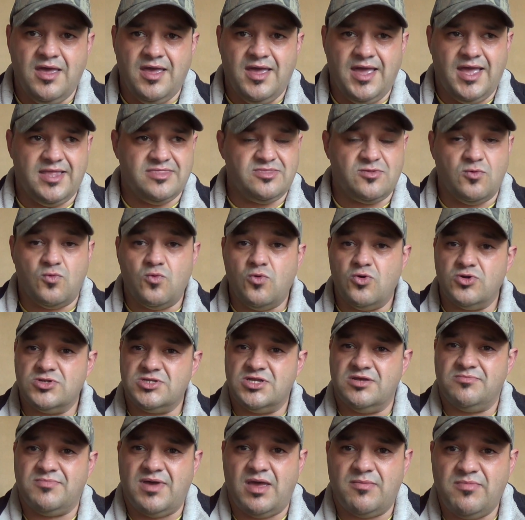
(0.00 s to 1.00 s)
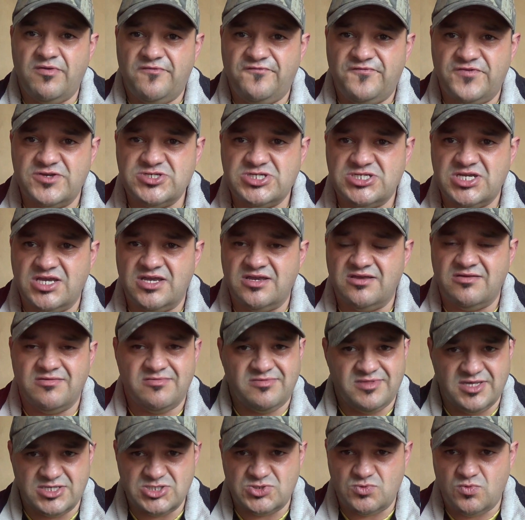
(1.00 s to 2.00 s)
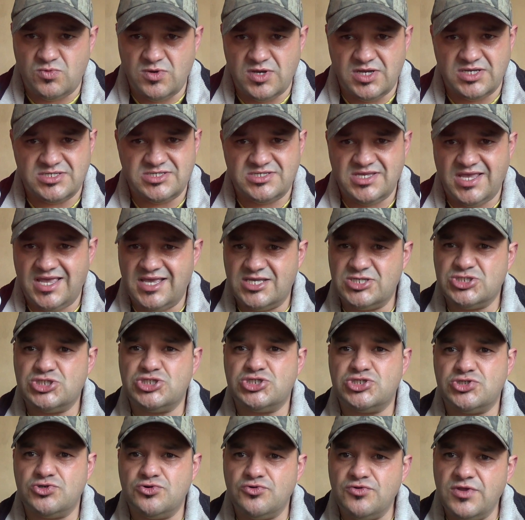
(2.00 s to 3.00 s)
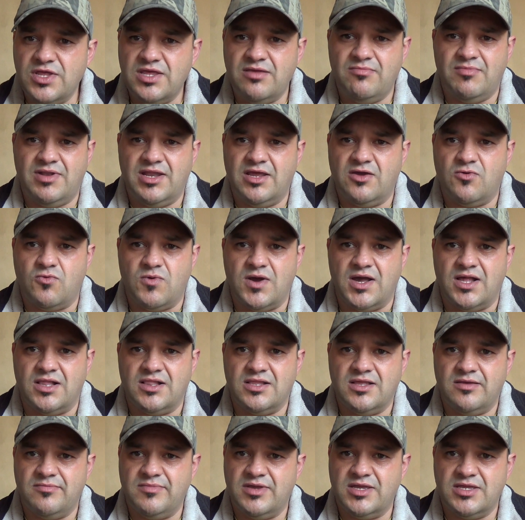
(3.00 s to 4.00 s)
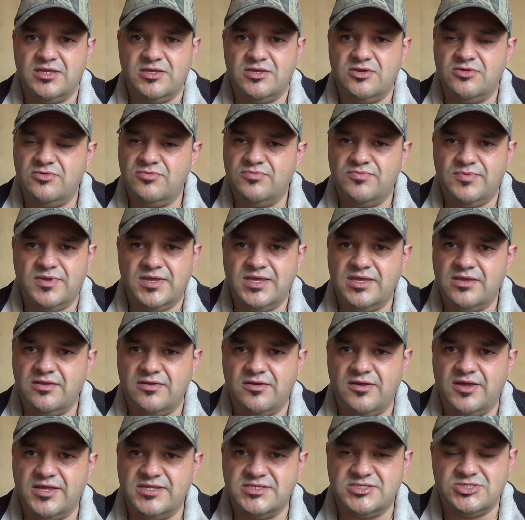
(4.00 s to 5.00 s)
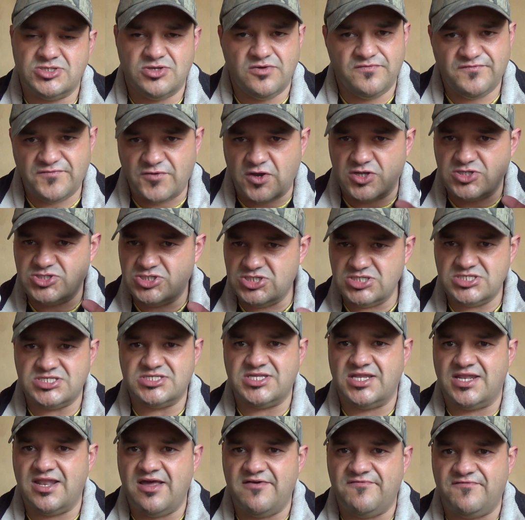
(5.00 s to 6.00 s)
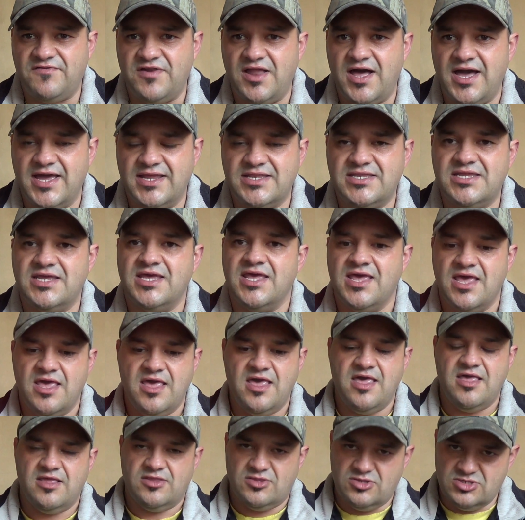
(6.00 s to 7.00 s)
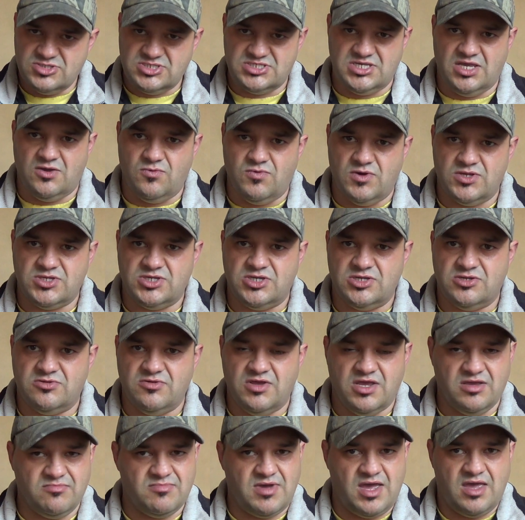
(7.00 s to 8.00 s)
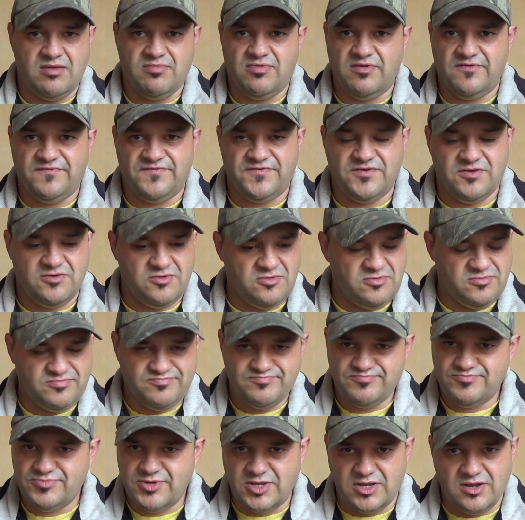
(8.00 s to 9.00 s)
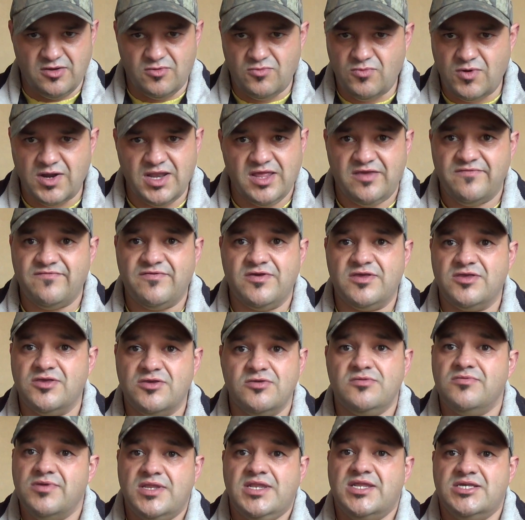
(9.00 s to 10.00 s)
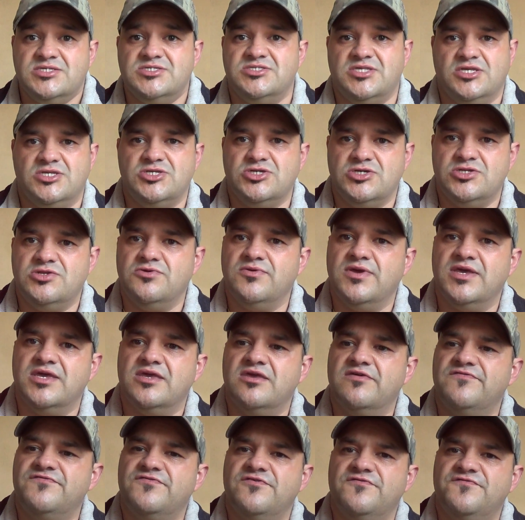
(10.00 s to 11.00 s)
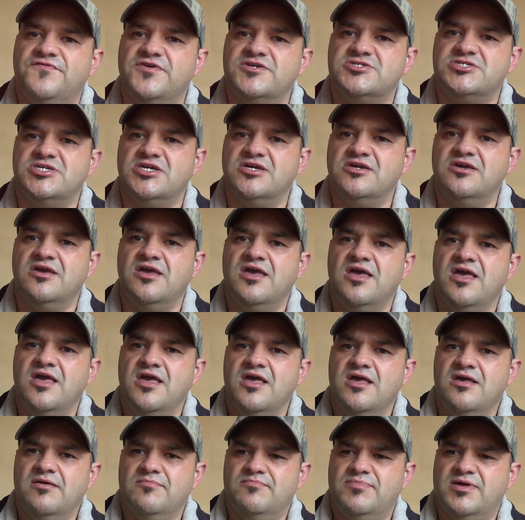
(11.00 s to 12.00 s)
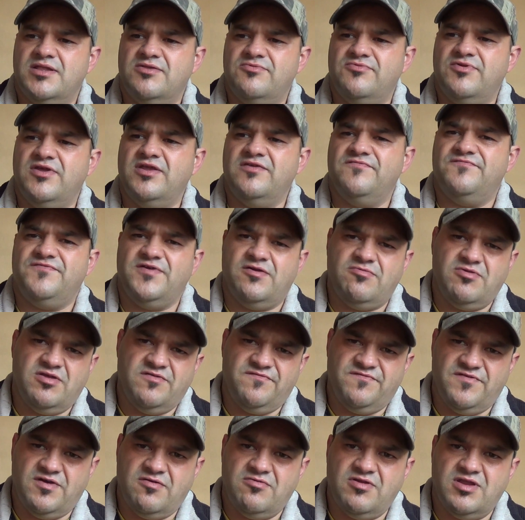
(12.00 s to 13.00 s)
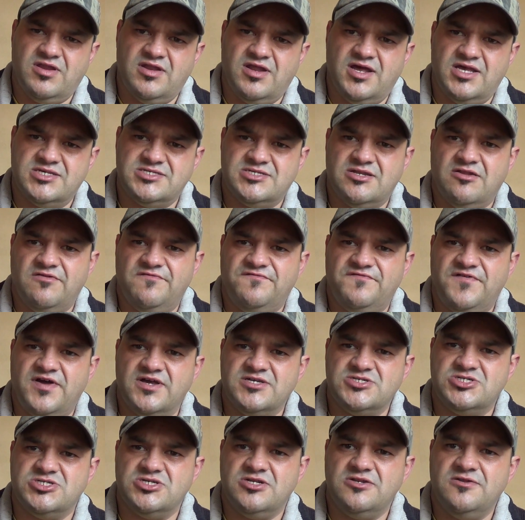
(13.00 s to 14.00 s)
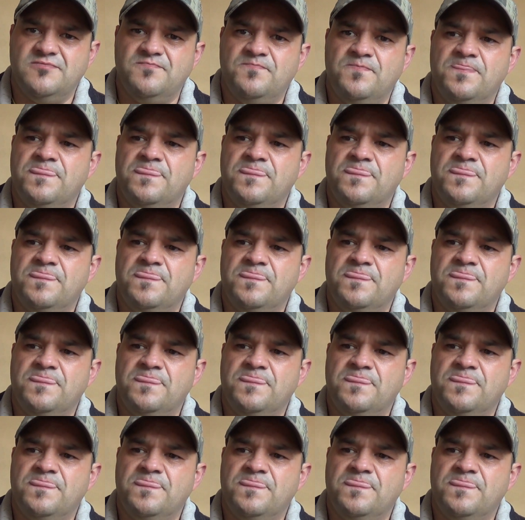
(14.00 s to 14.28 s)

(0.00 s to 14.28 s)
at the water, maybe fishing, this works extremely well. I mean, you know, you've got just enough light to see what you're doing, maybe if you know, whatever it is that you're doing, if you're fishing. But very, very, very nice little function.